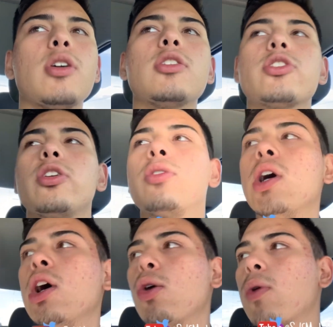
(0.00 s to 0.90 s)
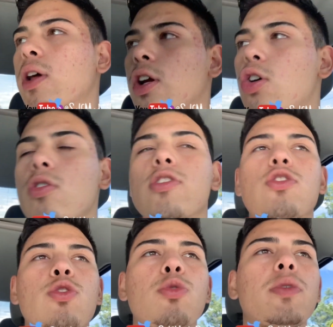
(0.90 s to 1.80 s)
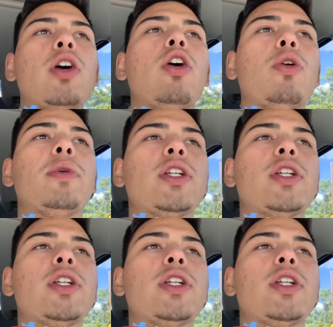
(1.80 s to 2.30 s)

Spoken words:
So we're going to go and scoop the homie